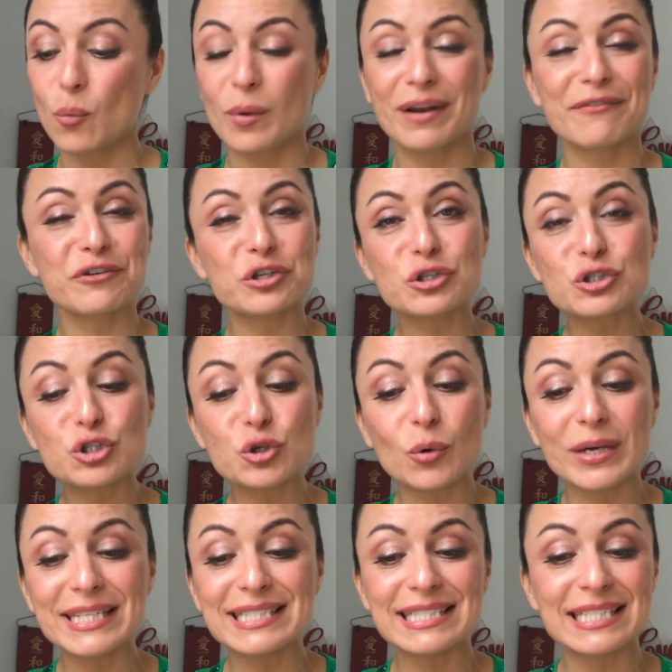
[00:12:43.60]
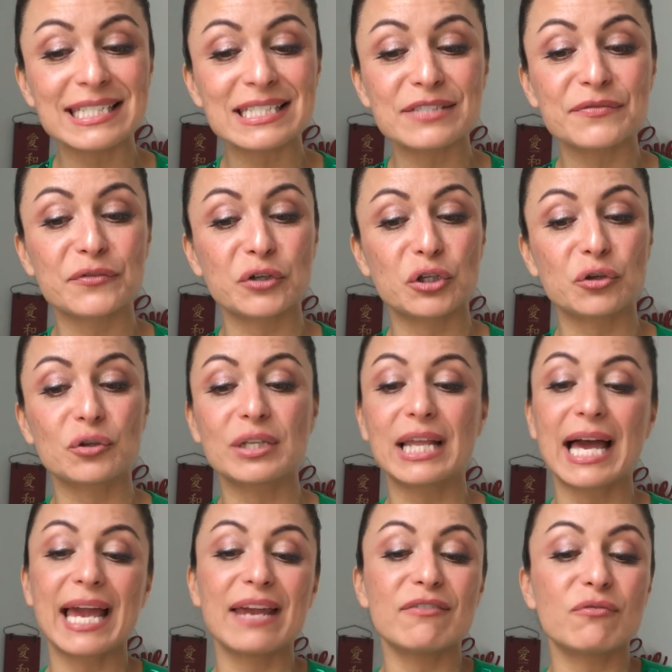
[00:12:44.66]
Whatever your choice is for your
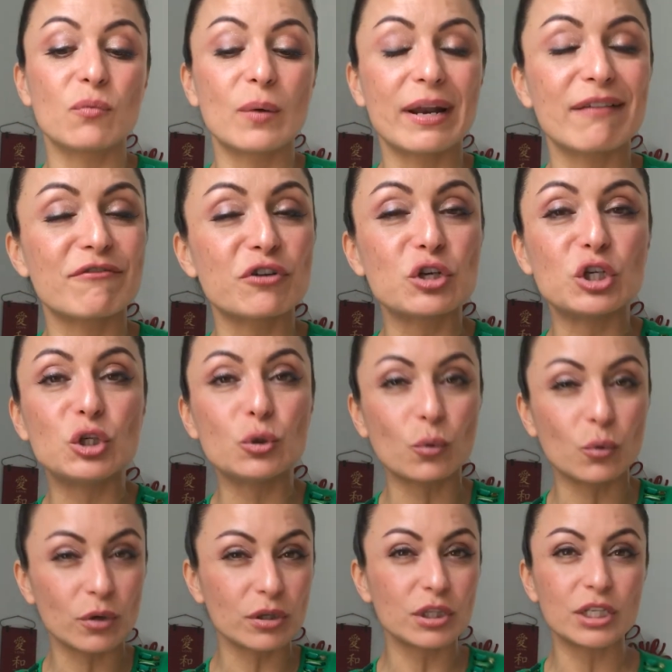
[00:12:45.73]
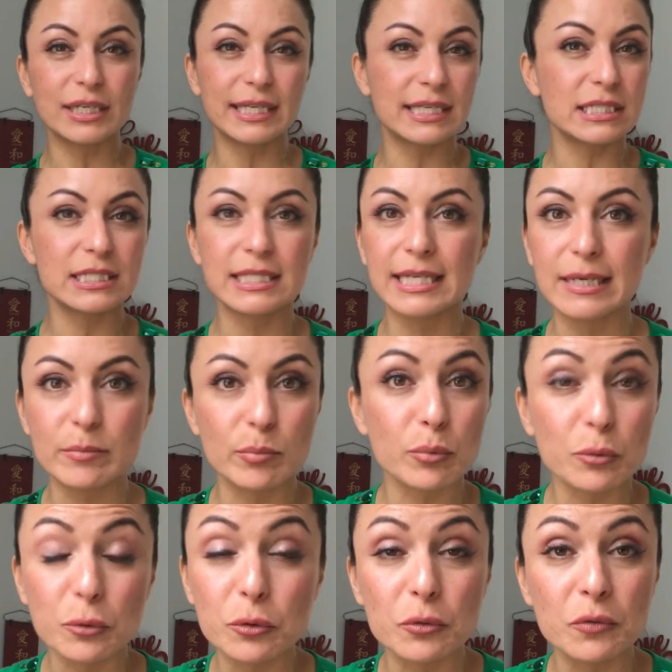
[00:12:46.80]
life, whatever you're looking to
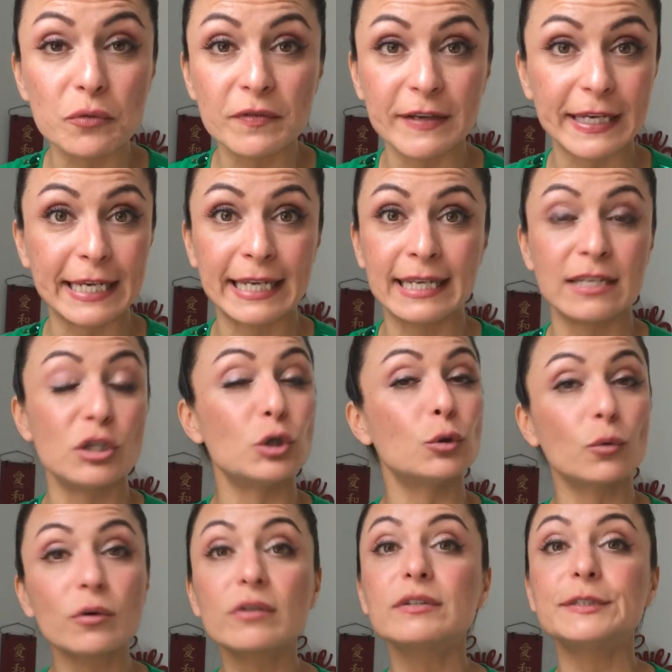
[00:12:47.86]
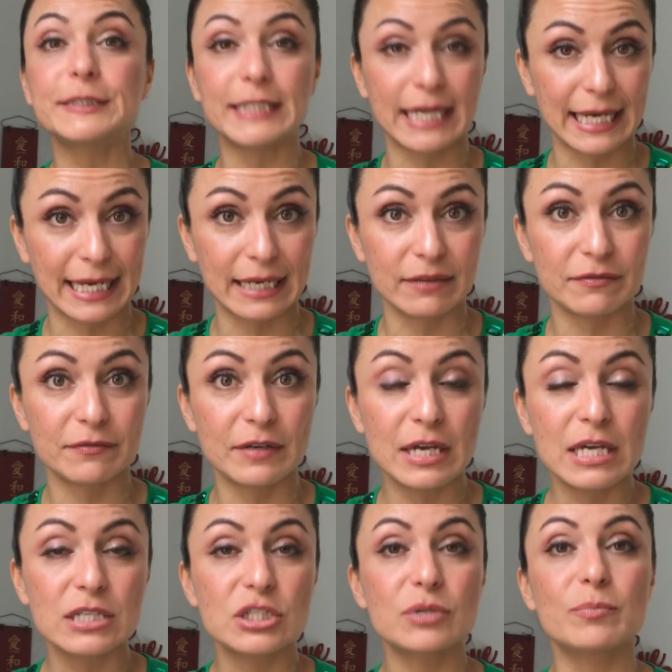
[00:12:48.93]
improve in in your life,
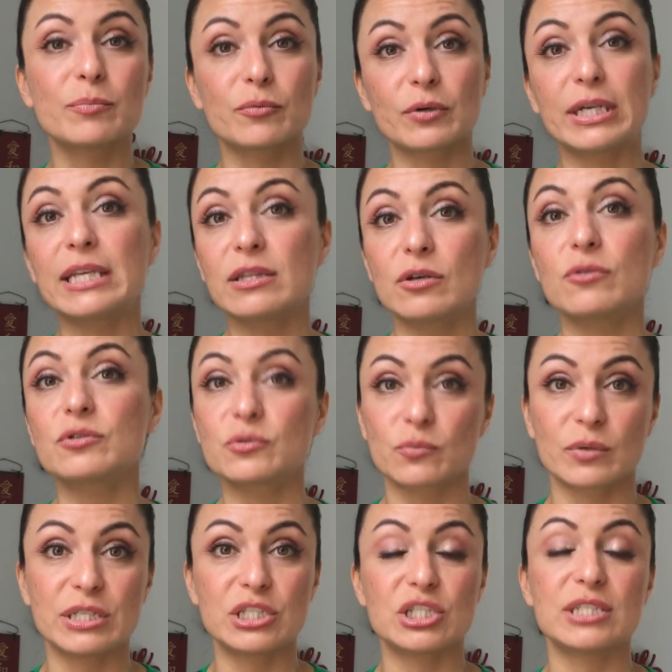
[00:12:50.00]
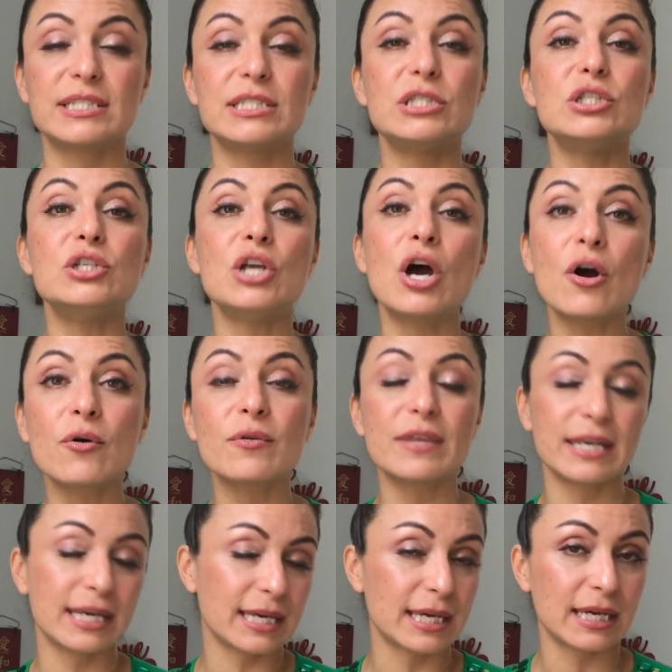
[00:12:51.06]
to bring those riches. Know
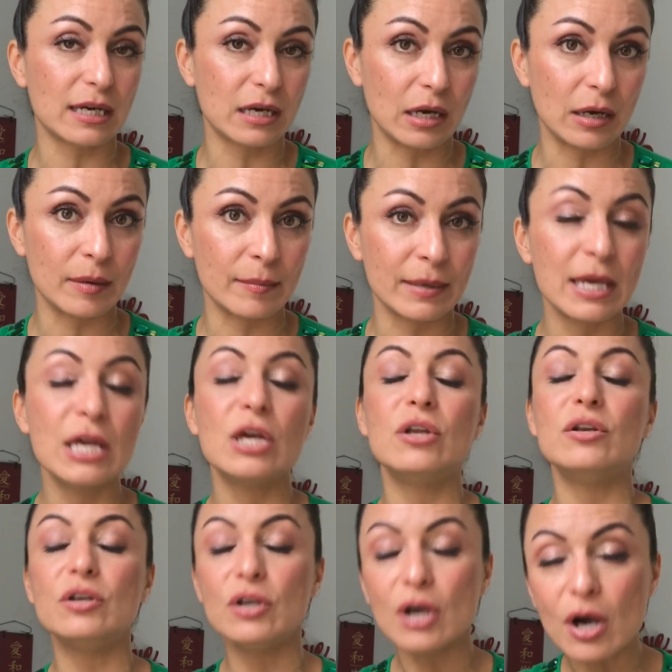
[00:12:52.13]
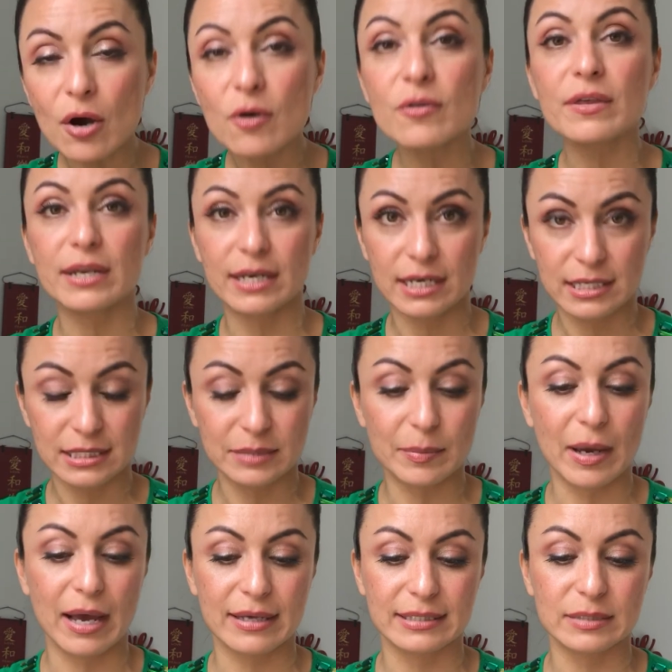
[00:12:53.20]
that it can come. Know that it is
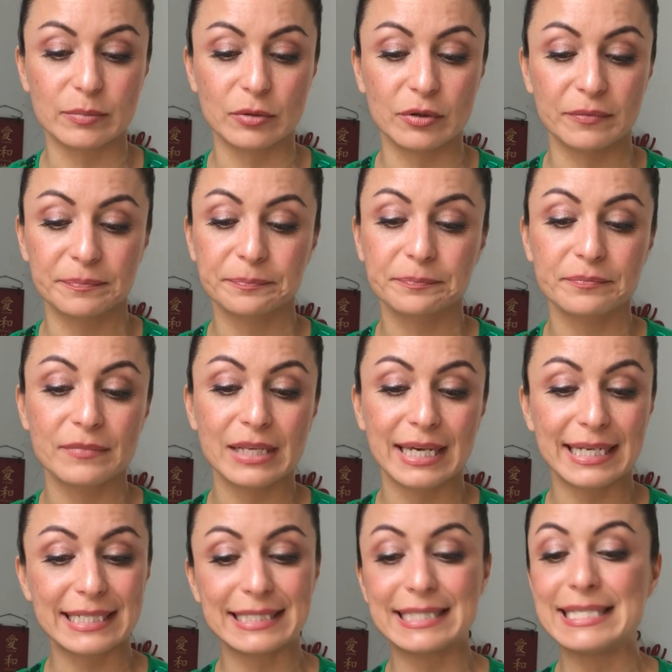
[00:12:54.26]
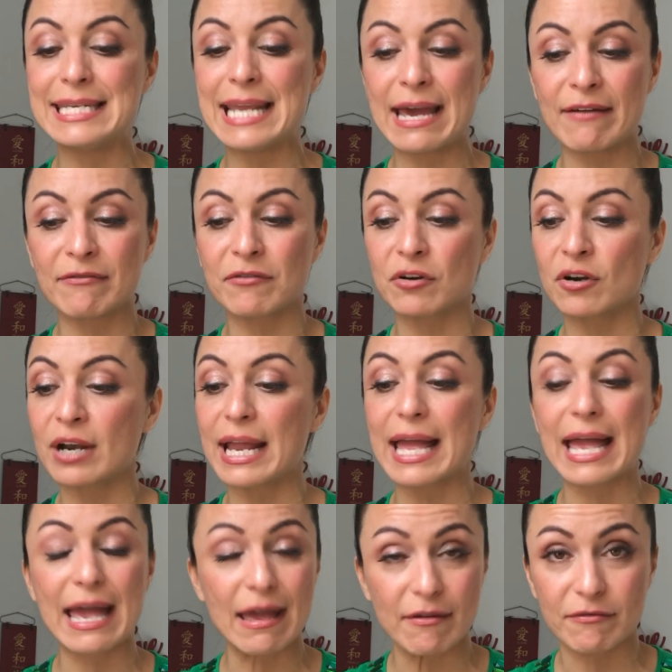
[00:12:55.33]
possible. It is never,
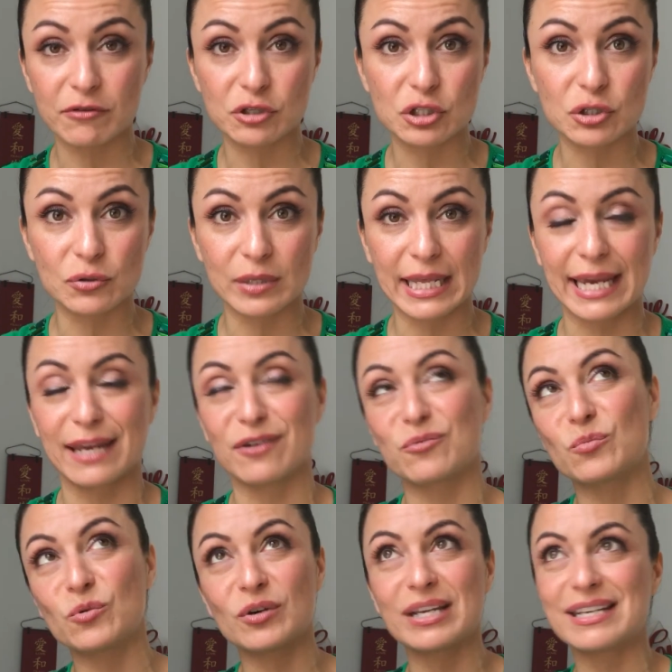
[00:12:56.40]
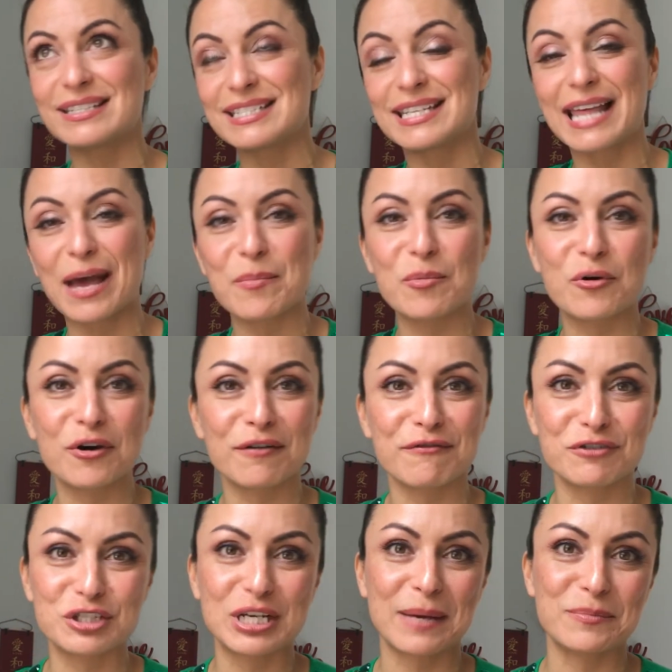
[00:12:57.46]
ever too late. And we'll get into that more
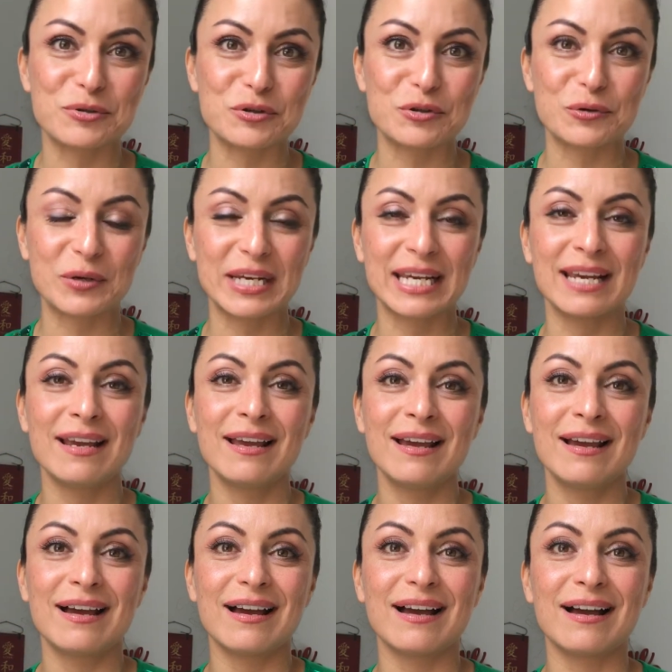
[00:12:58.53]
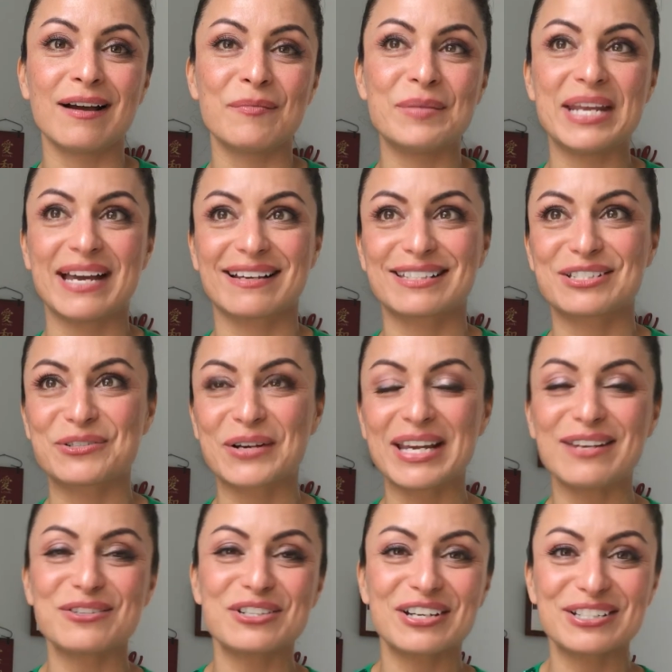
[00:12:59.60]
for chapter three um, next,
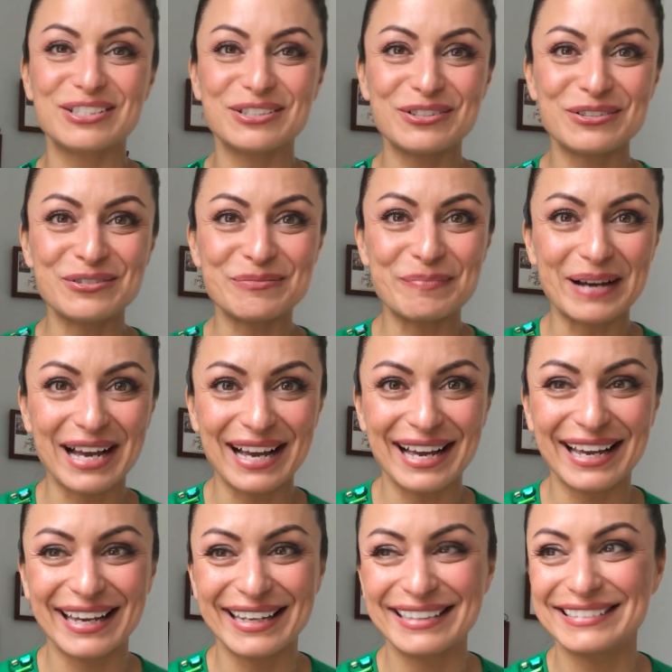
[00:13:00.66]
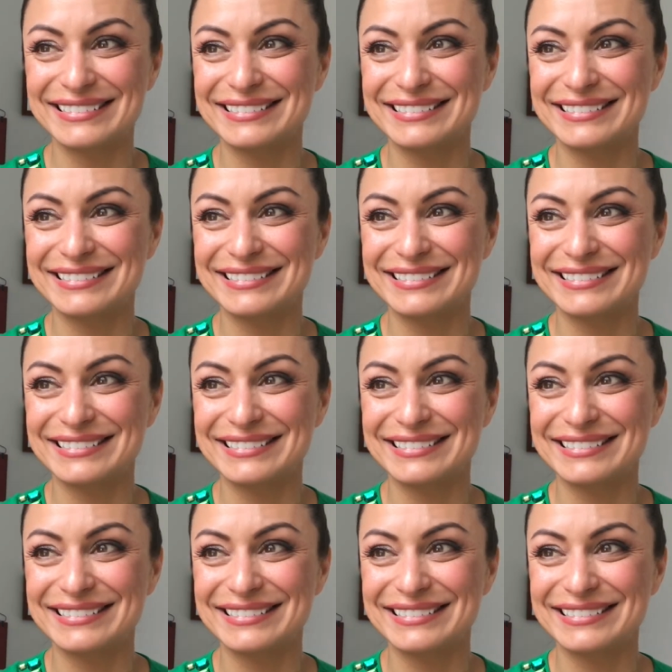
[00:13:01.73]
right? Talk soon. Bye.